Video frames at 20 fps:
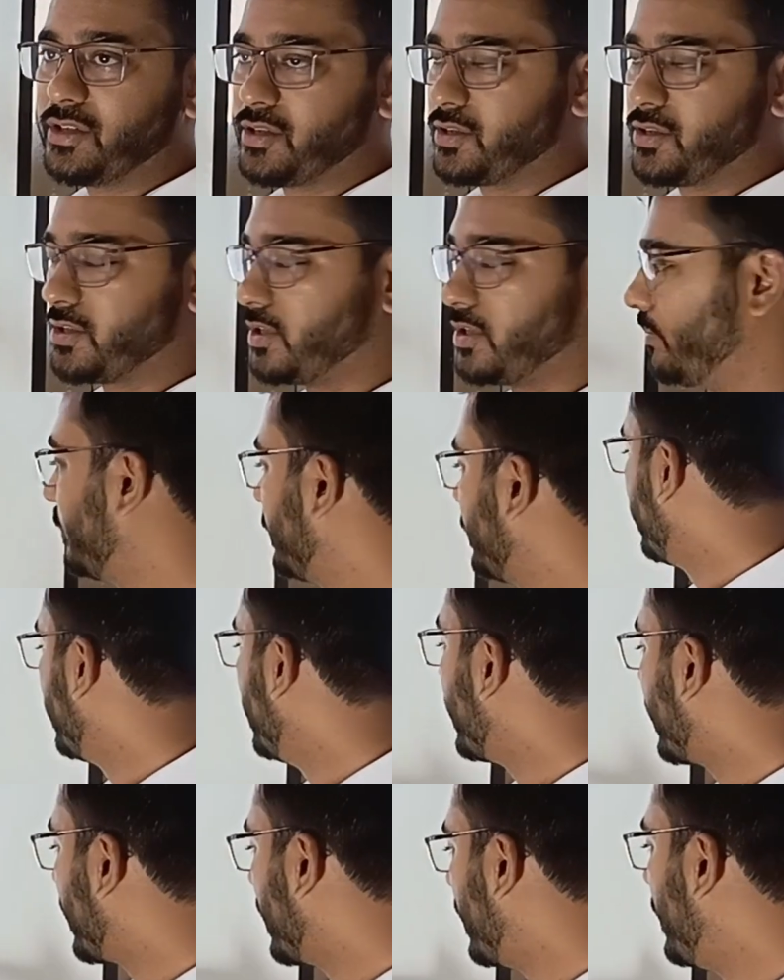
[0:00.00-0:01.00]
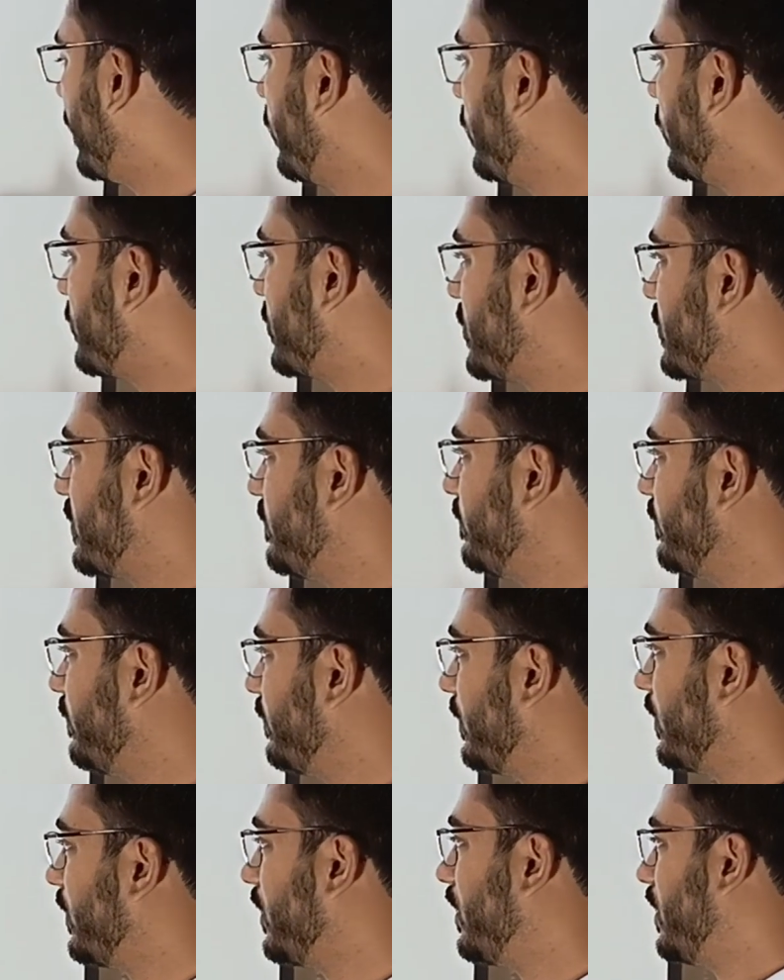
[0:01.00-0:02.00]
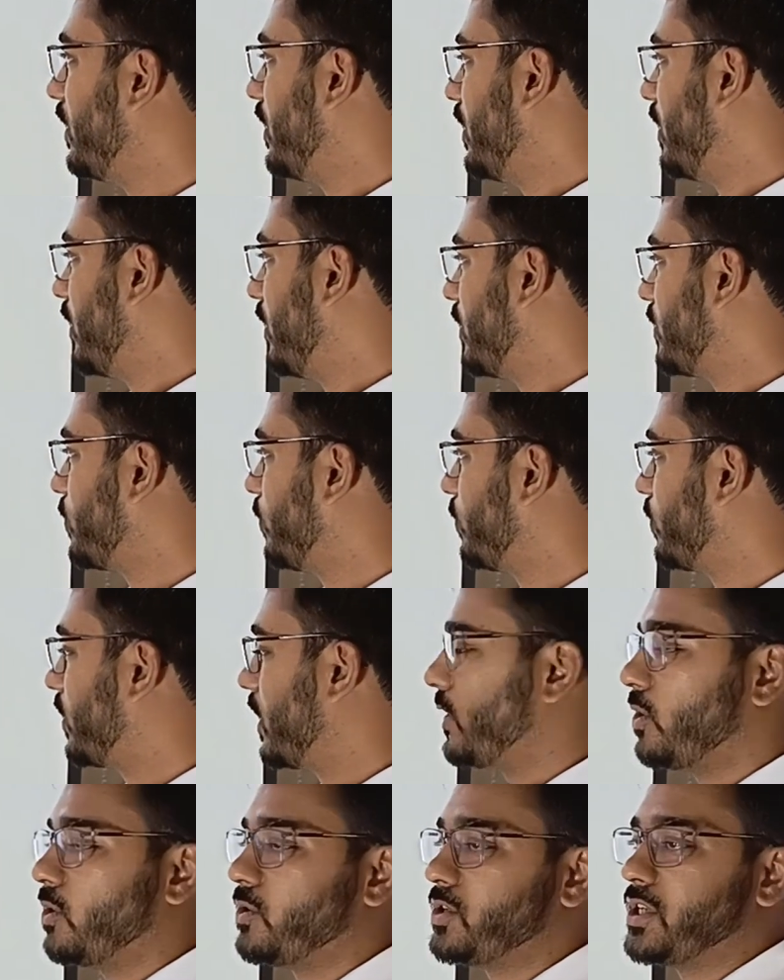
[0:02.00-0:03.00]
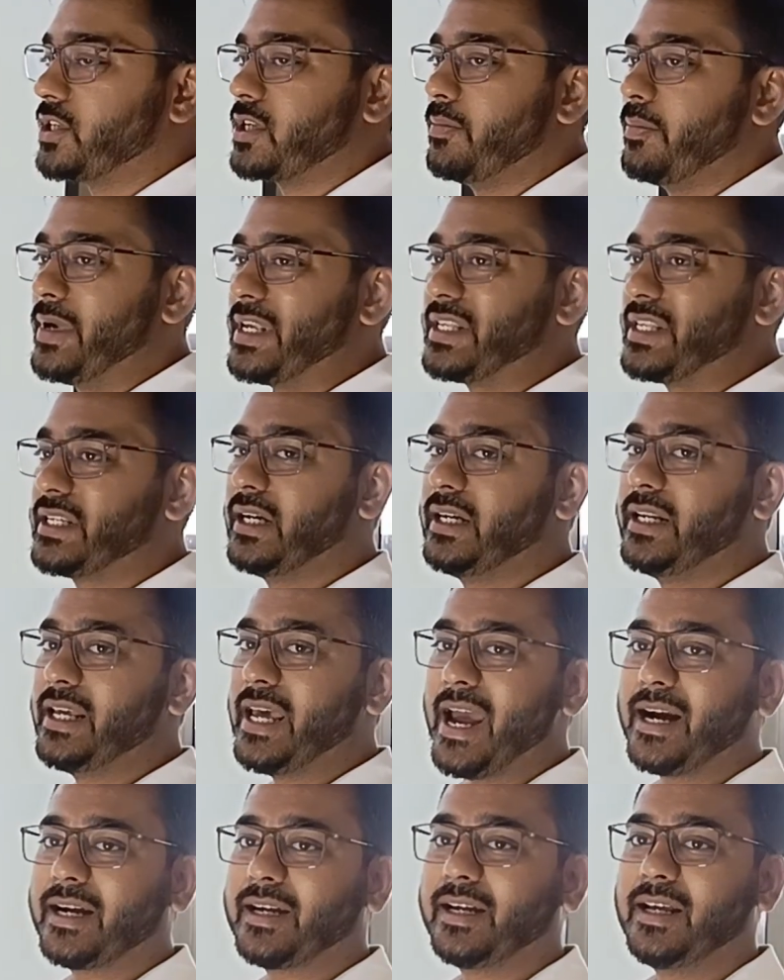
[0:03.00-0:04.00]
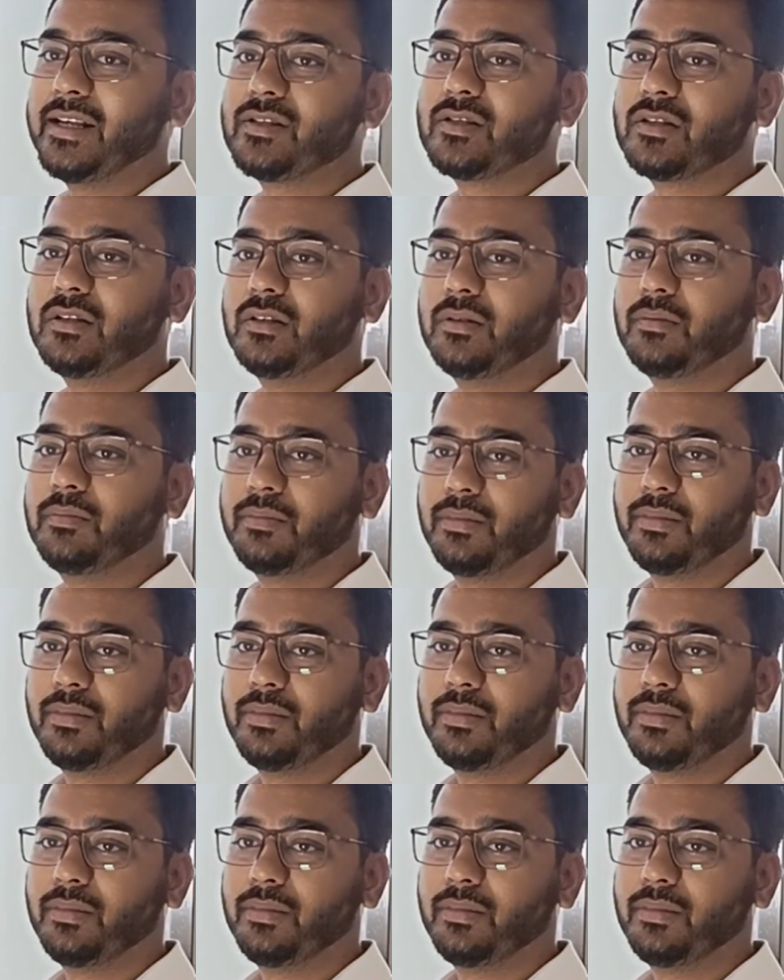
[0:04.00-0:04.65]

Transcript: system. Then the control system. So control system basically act as a